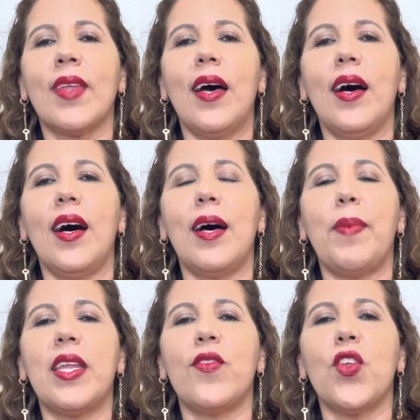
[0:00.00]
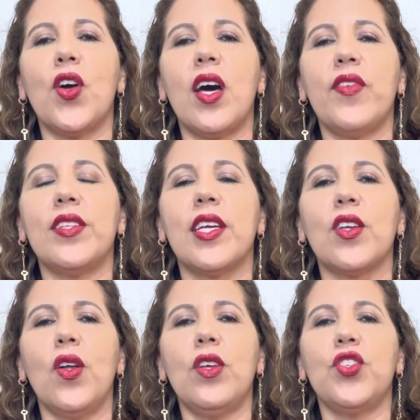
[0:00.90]
But if you don't have that
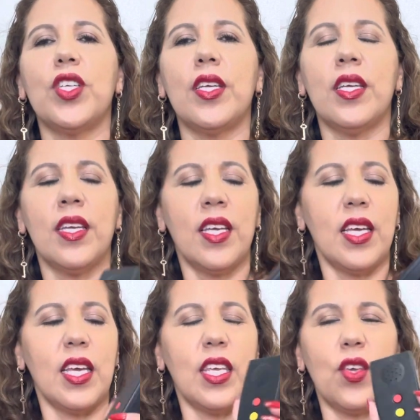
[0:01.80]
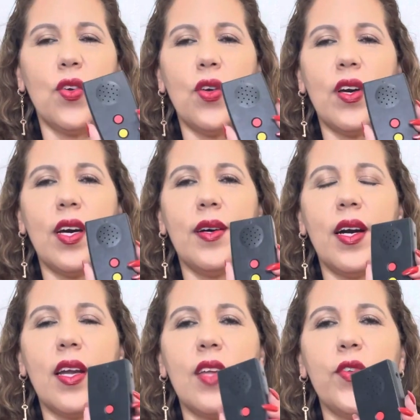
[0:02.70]
technology and you
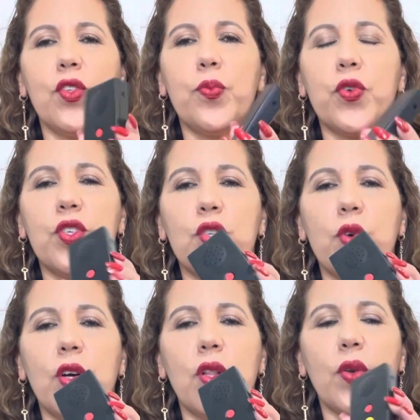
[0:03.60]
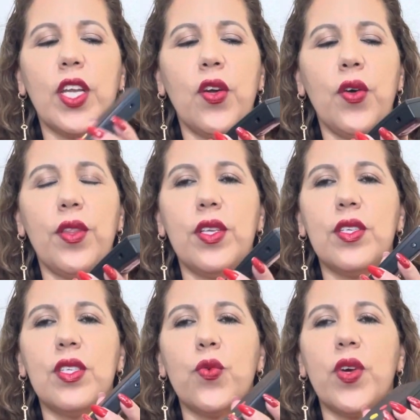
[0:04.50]
are able to purchase one Colorino, this
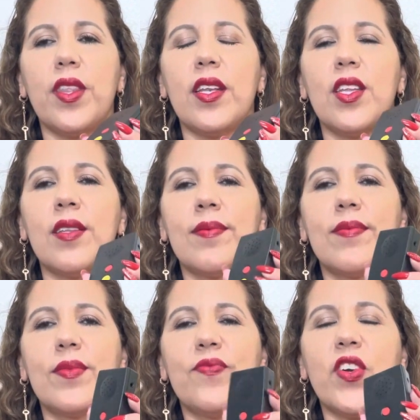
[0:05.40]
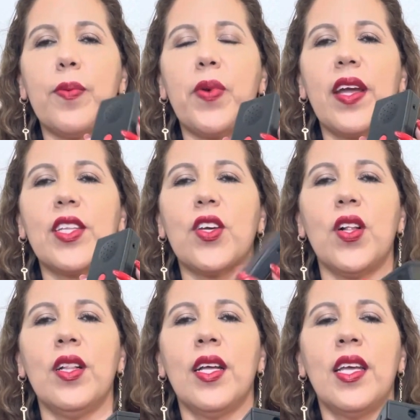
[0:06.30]
is the way that very
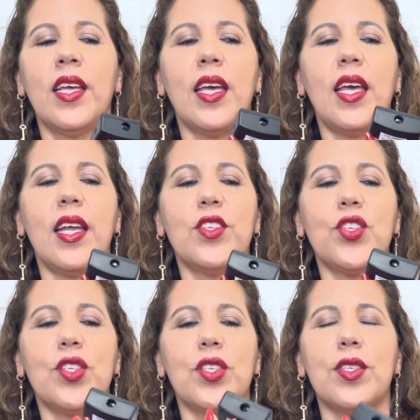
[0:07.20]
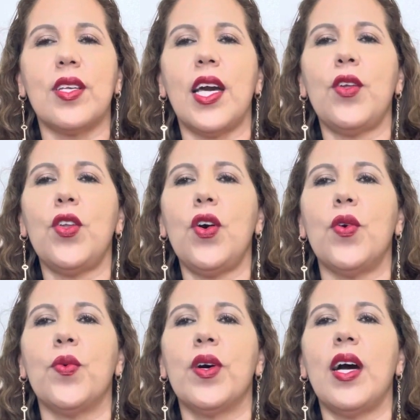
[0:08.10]
practical and just, I don't
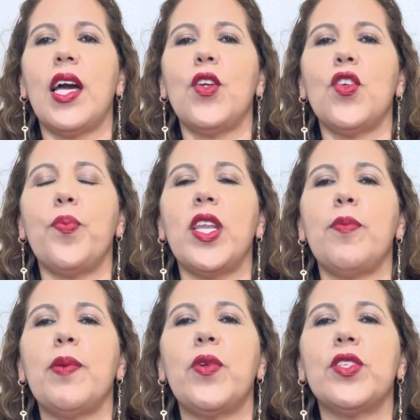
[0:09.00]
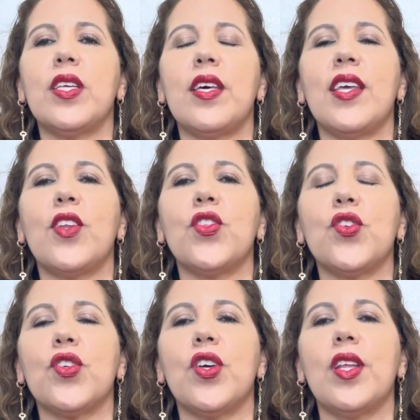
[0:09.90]
know. Many people say that they don't
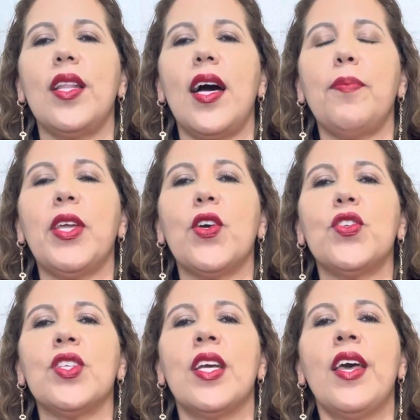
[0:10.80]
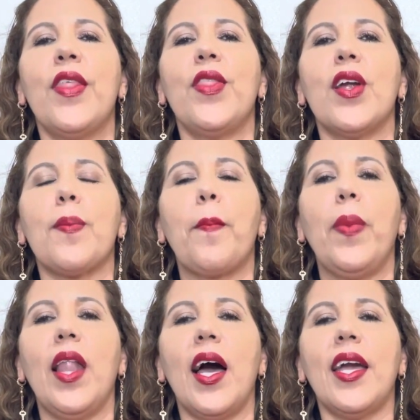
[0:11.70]
turn on the light because they're
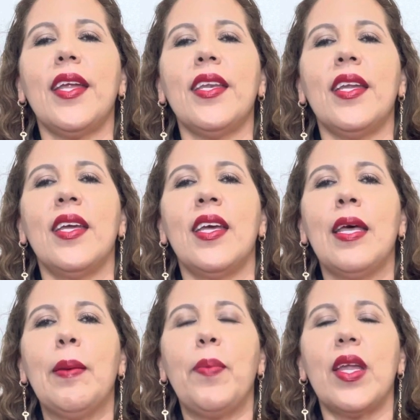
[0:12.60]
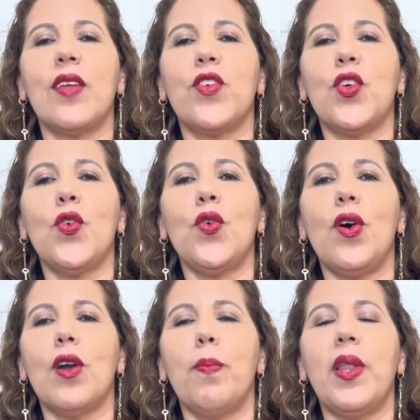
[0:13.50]
blind. But if you
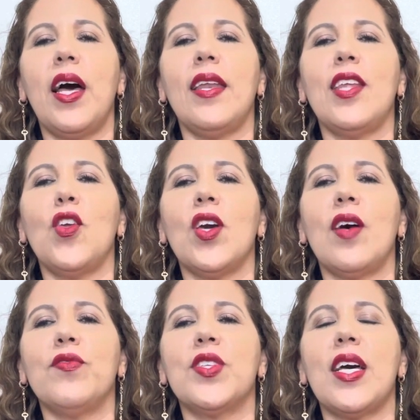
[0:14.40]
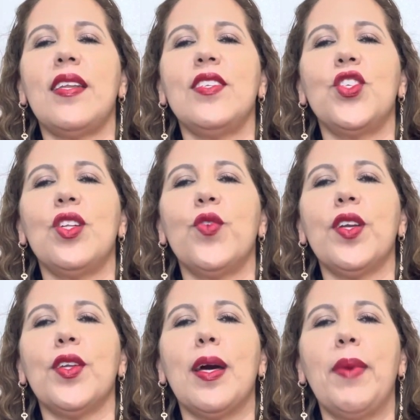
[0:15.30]
are blind and you have sighted
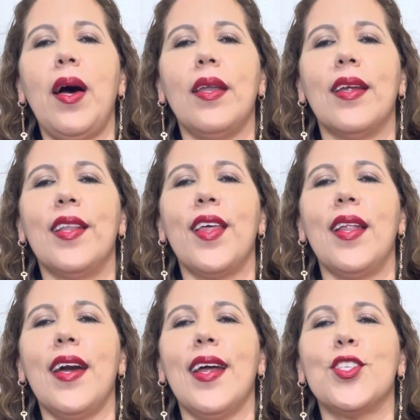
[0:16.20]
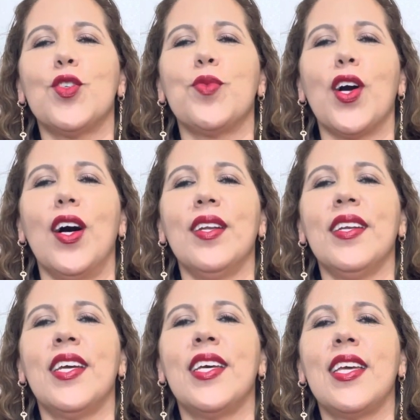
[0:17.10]
children, come on, the light has to be on.
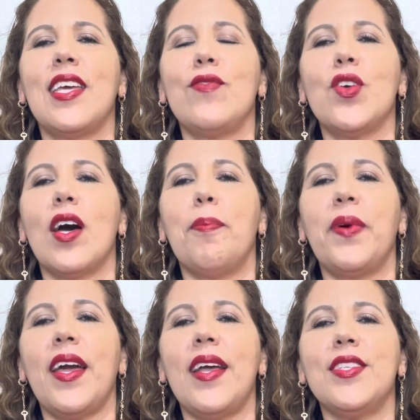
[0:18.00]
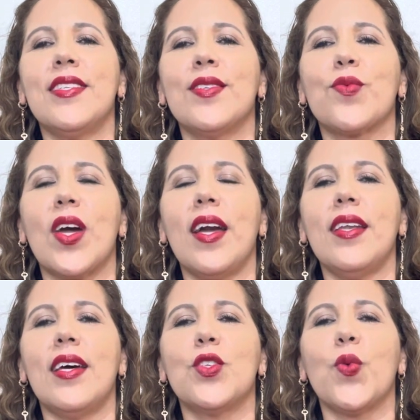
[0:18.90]
If you have pets, right,
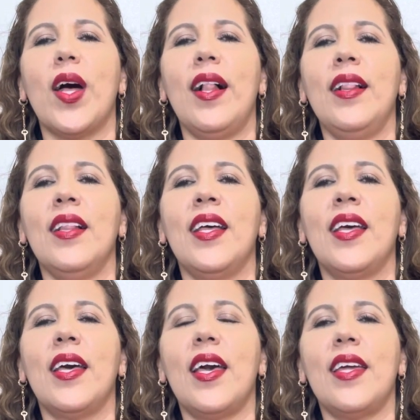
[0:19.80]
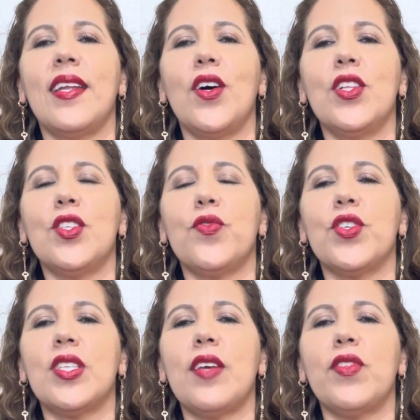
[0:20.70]
as well. And also for
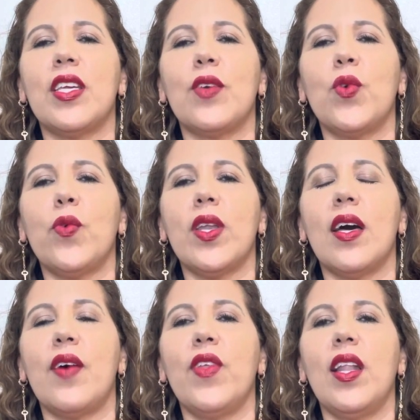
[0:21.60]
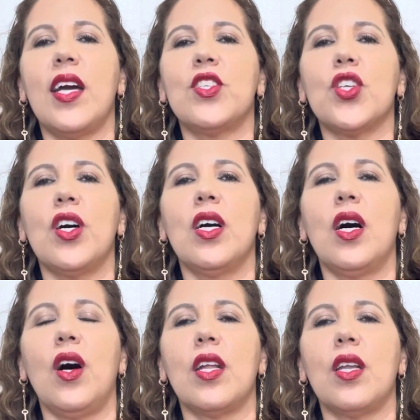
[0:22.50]
safety, we want to have the lights
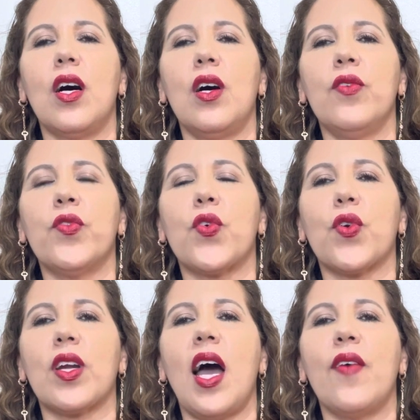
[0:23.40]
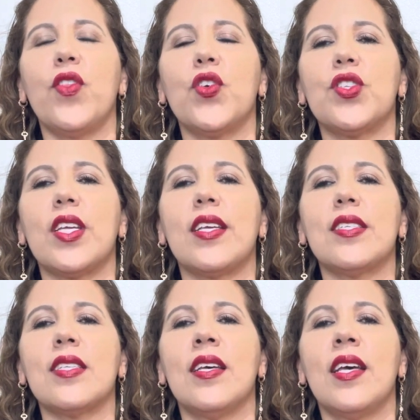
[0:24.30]
on and off, or have those
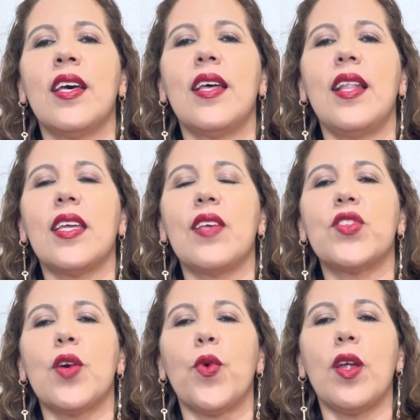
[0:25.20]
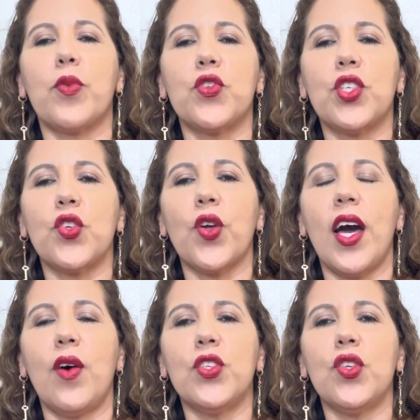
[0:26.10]
things like if someone approaches your
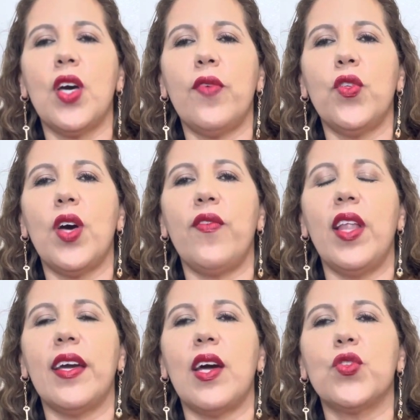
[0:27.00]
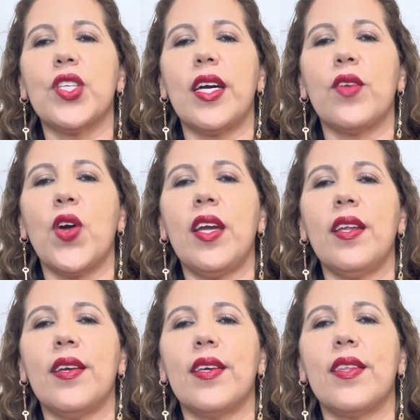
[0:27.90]
house, you have to have light outside, right?
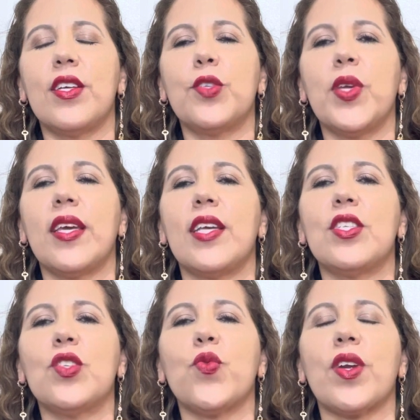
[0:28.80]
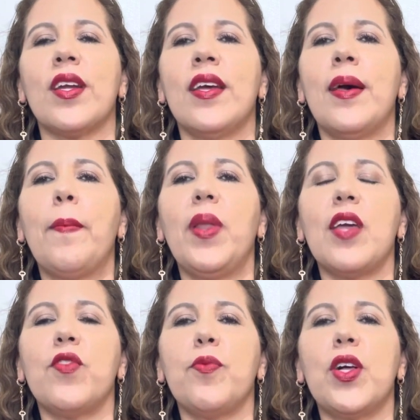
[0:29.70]
There has been cases where
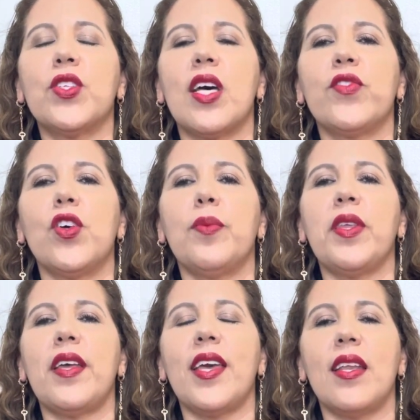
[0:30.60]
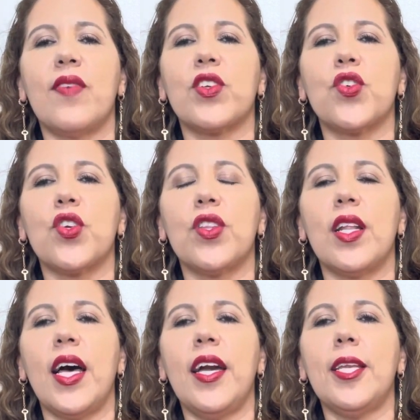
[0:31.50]
blind females have told me that they never turn on the
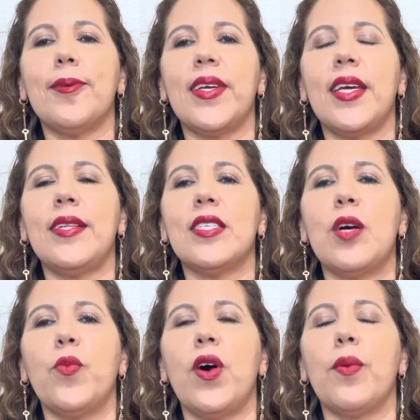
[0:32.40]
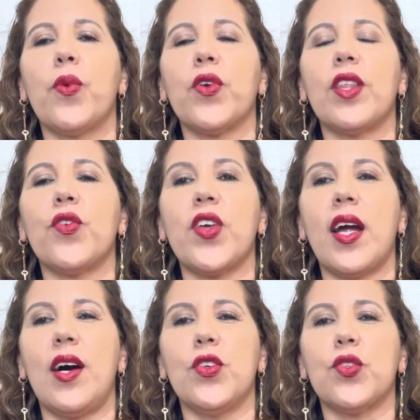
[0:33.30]
light and someone broke into their
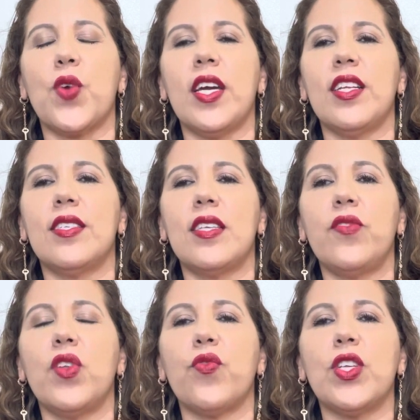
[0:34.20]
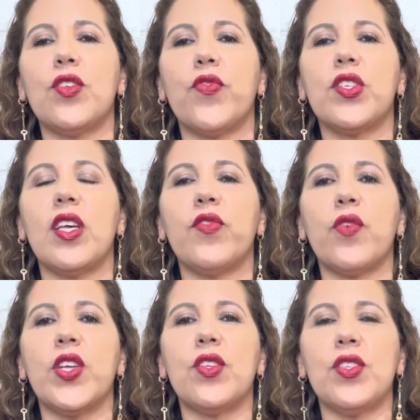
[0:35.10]
house, right? For safety
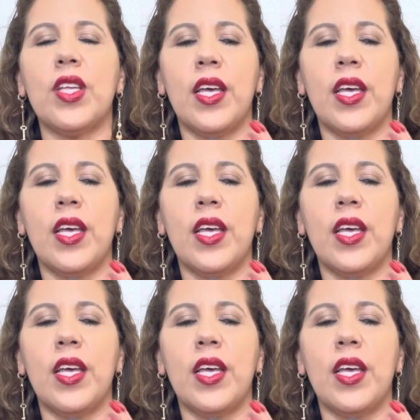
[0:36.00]
reasons.